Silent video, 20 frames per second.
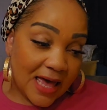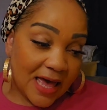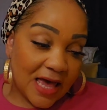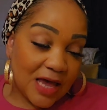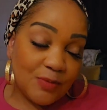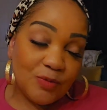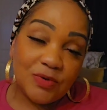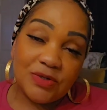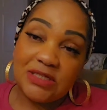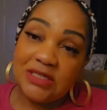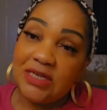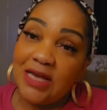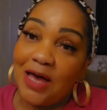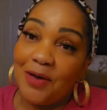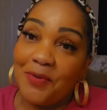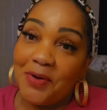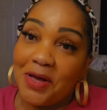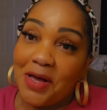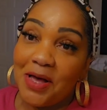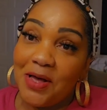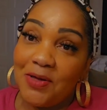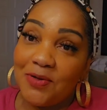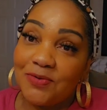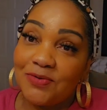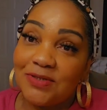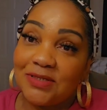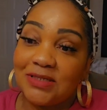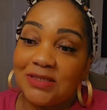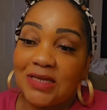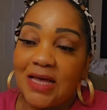and we'll see how it
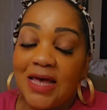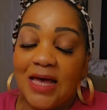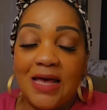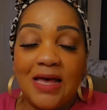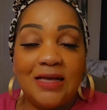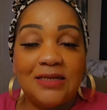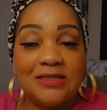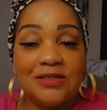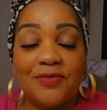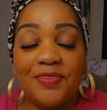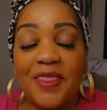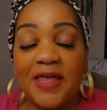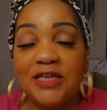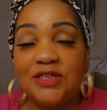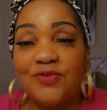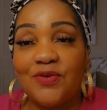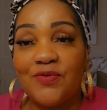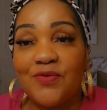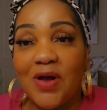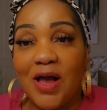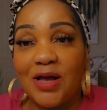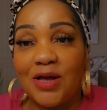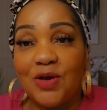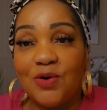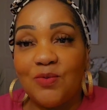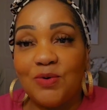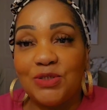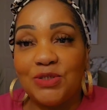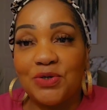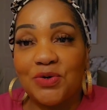goes. So thanks for
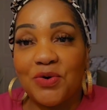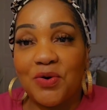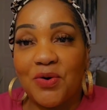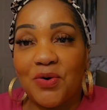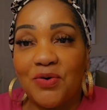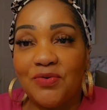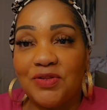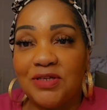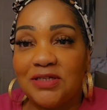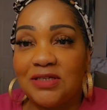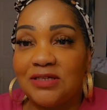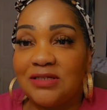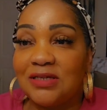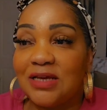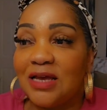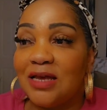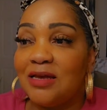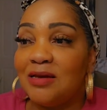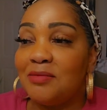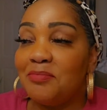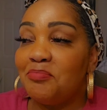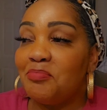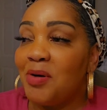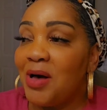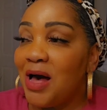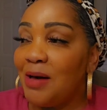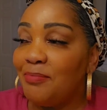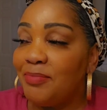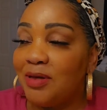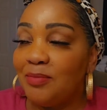rocking with your girl. This is a
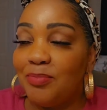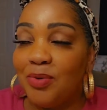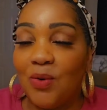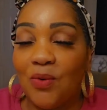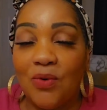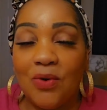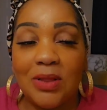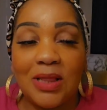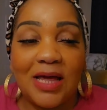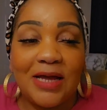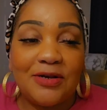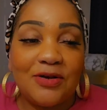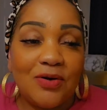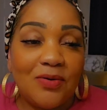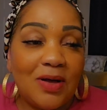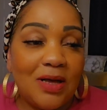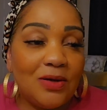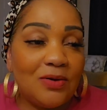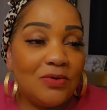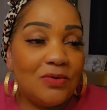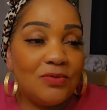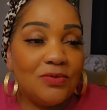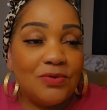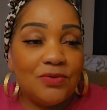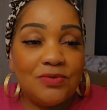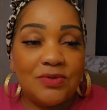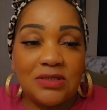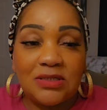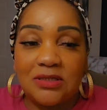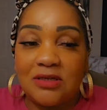pop-up haul. I know I owe
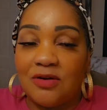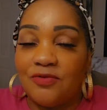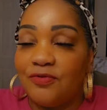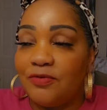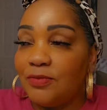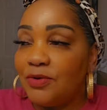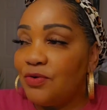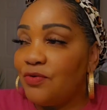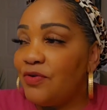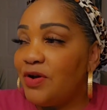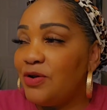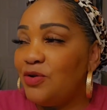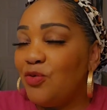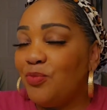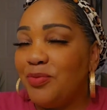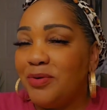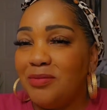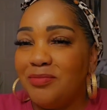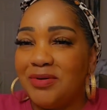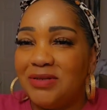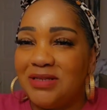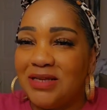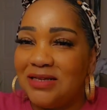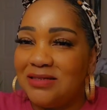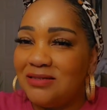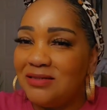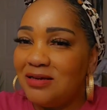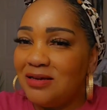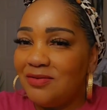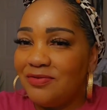you the stuff from the grand opener, but
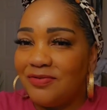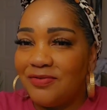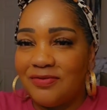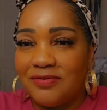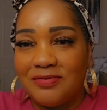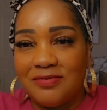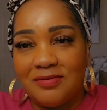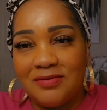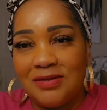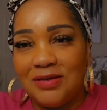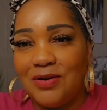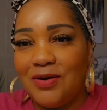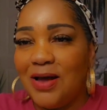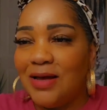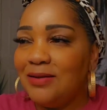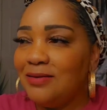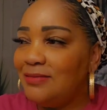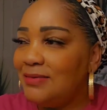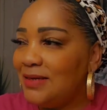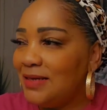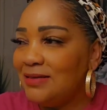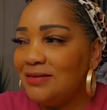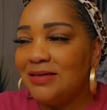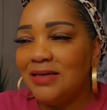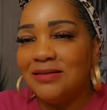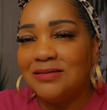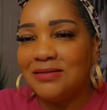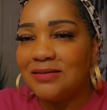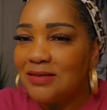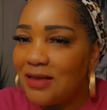that stuff, you know, I, it's, it's